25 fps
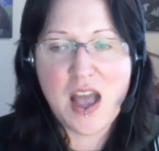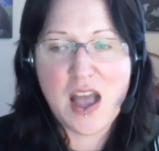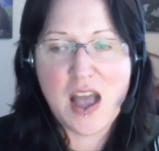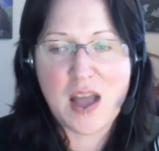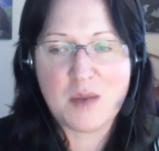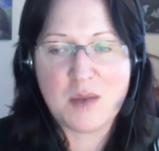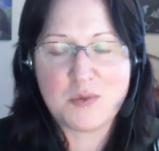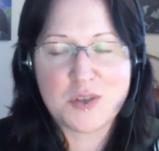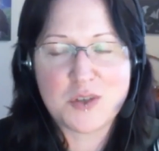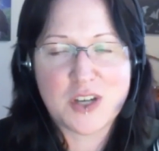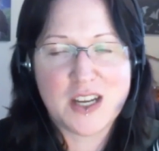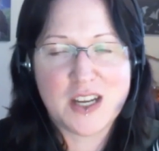
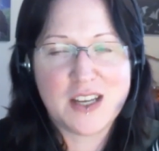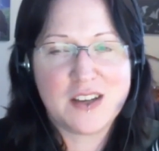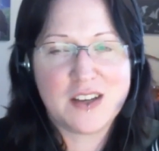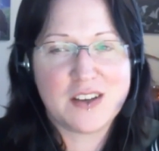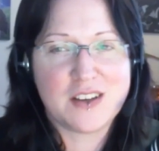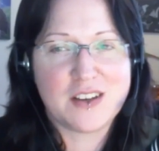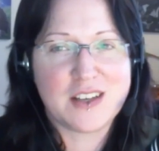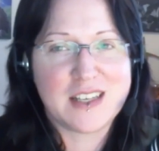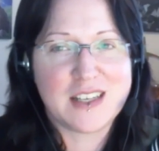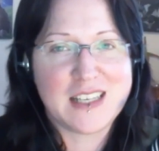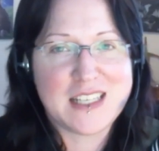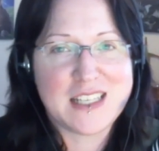I'm trying
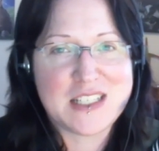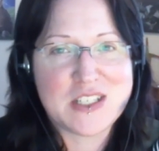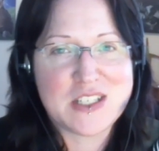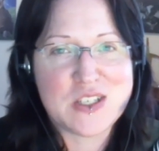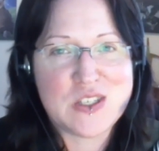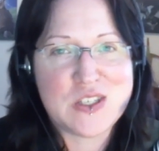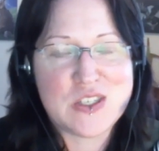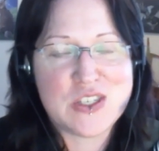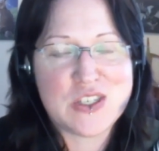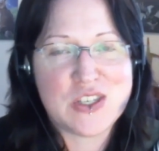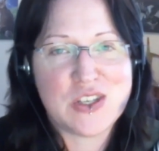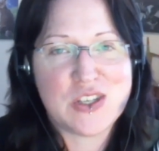currently
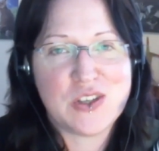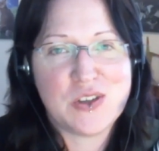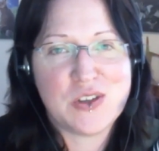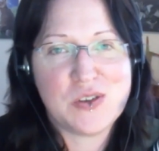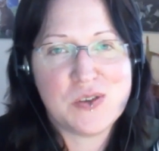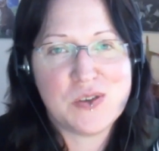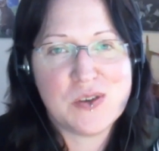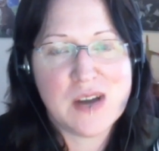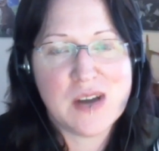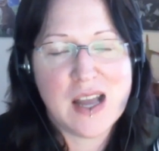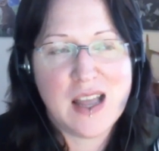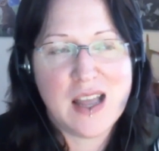to
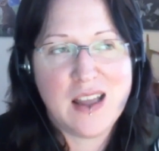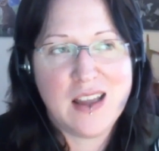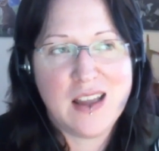do